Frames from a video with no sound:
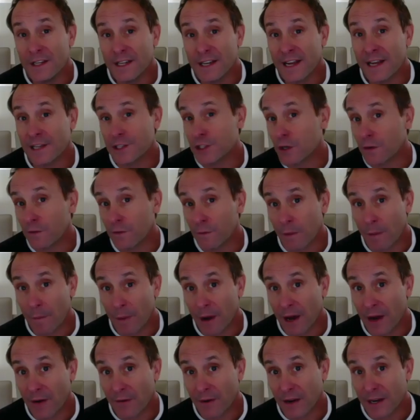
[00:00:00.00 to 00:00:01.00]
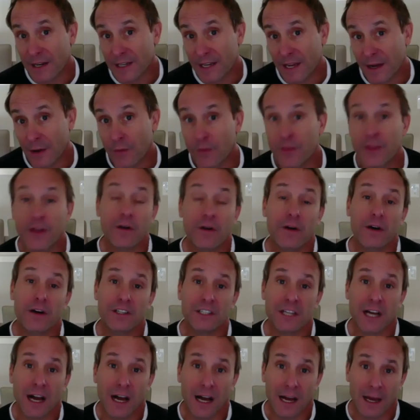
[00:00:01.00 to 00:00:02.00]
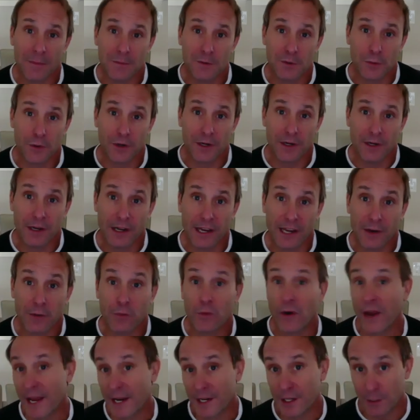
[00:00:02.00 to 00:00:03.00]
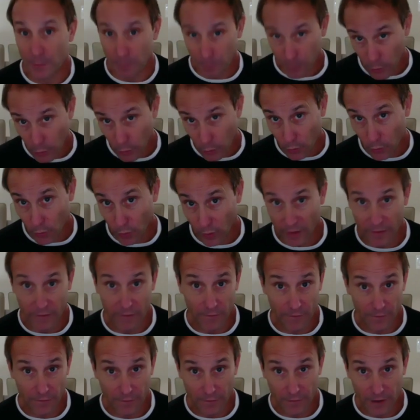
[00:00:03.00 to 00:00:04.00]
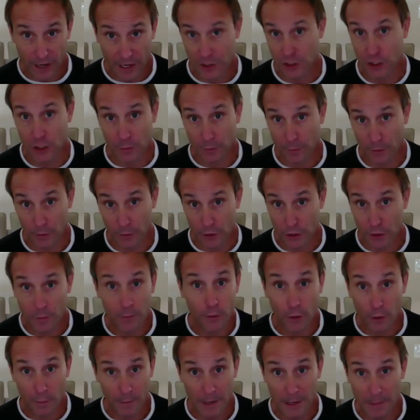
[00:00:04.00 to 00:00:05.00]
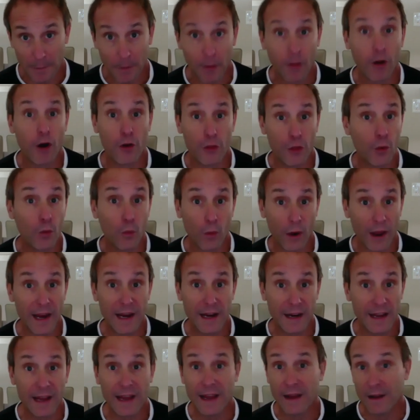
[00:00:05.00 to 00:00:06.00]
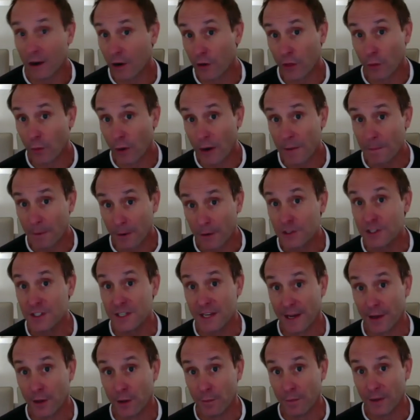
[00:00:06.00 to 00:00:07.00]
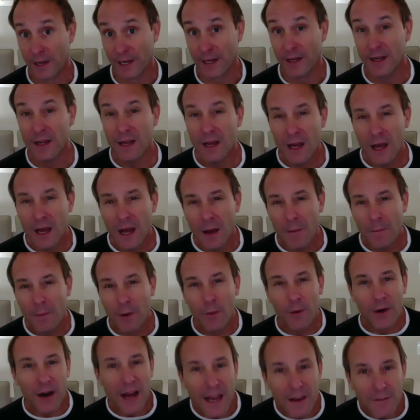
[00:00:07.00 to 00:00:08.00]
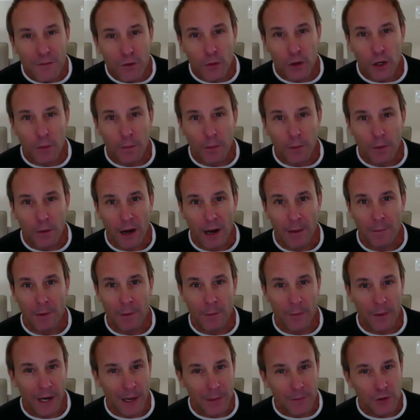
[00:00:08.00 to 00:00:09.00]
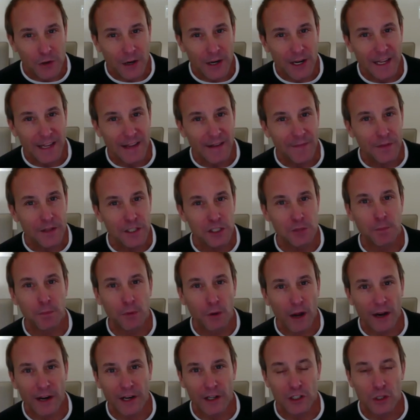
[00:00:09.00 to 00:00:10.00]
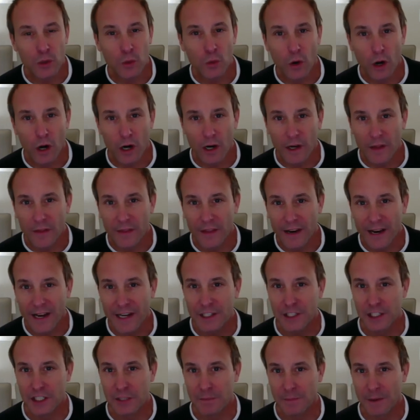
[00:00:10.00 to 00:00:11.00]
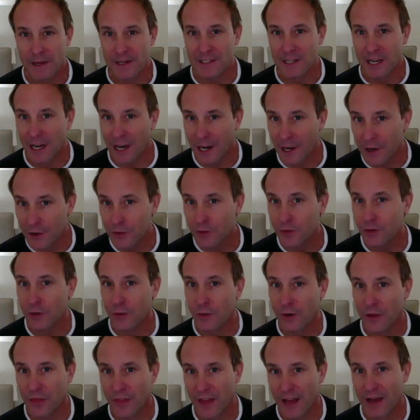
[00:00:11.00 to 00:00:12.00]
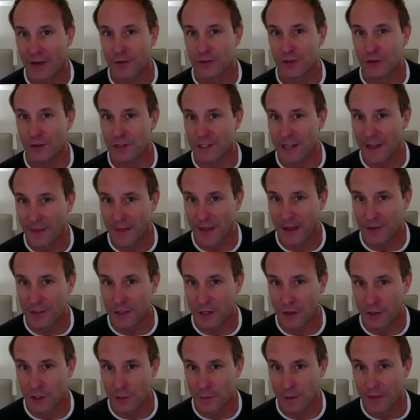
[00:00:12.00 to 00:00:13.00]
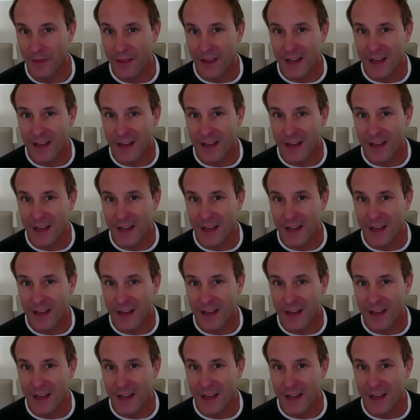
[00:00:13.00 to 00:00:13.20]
answer from a bot right now. There are times when a random pool of customer support people are the right person to help me. But when I have a real problem, when I'm trying to get this product to work that I just spent $100 or $1,000 or $10,000 a month,